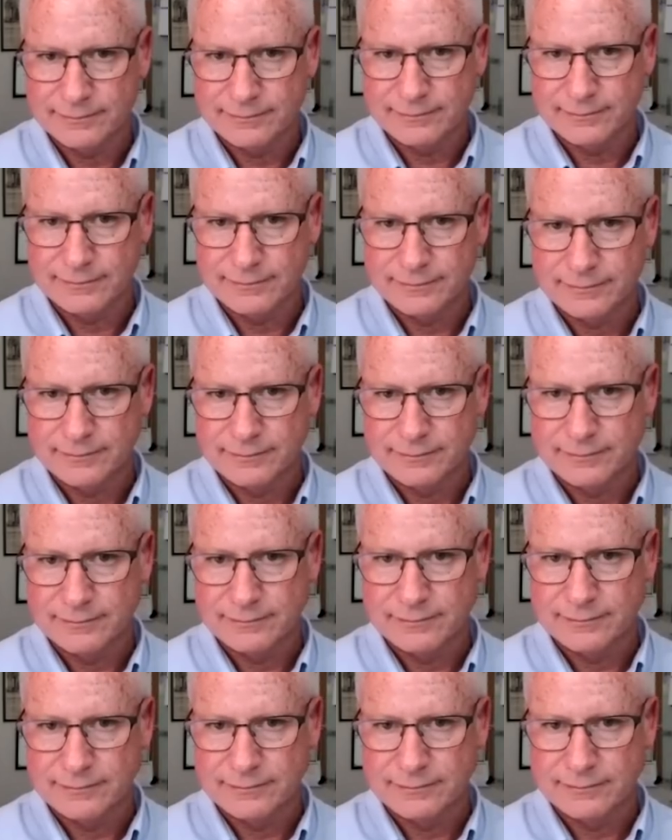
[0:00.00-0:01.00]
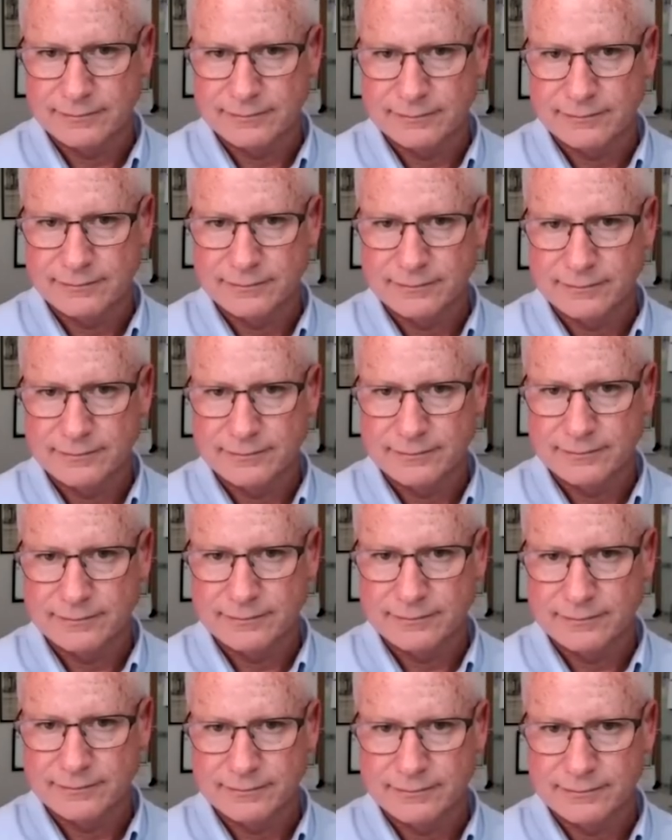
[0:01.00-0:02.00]

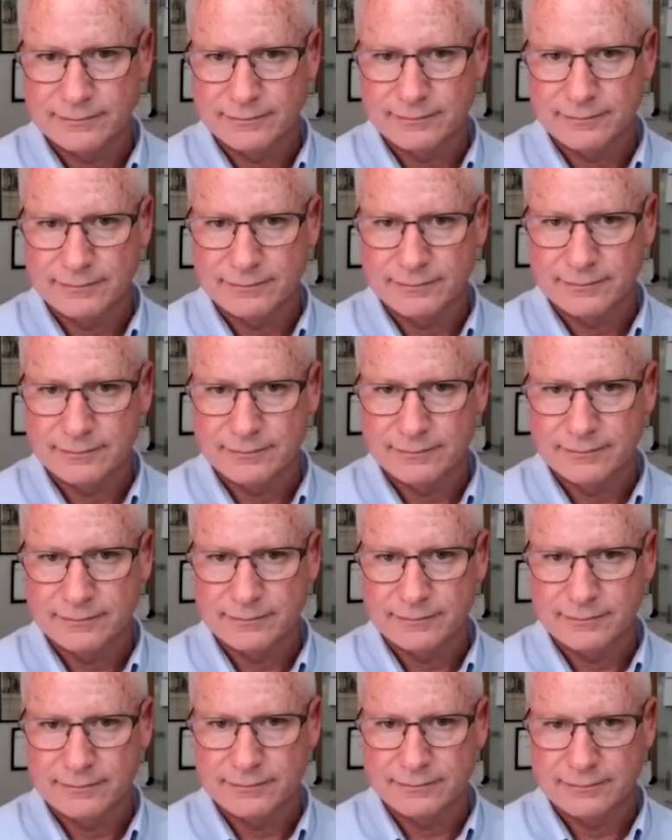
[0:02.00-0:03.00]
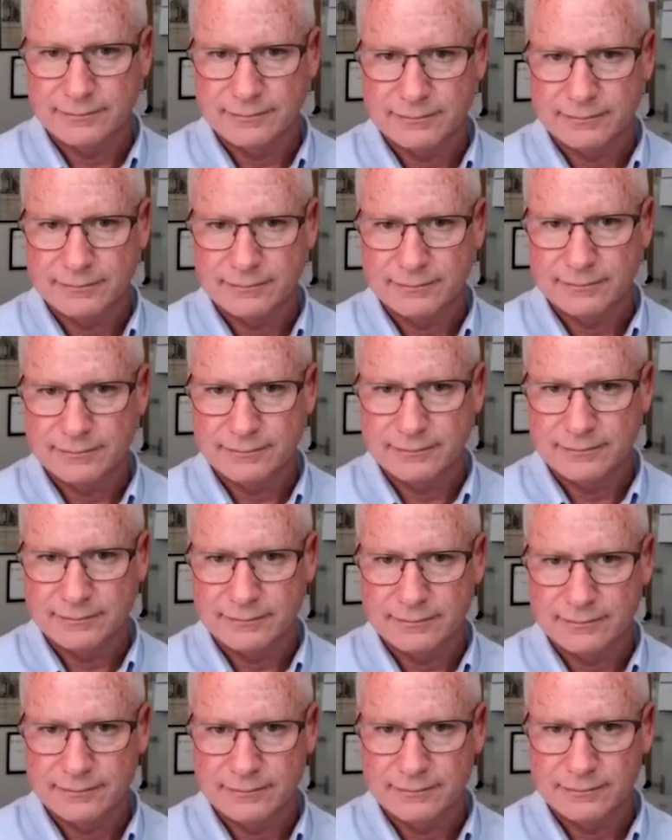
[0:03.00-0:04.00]

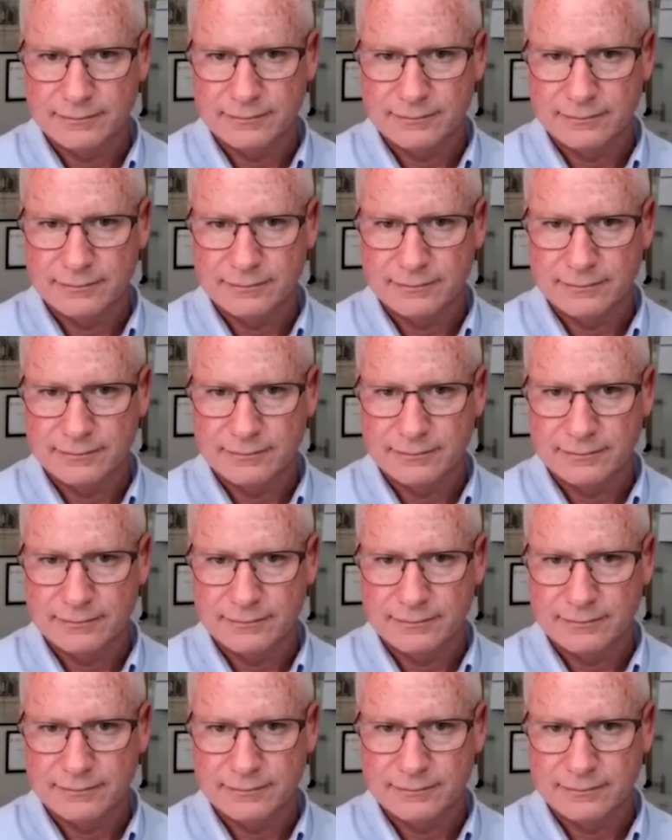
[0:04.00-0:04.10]
(silent)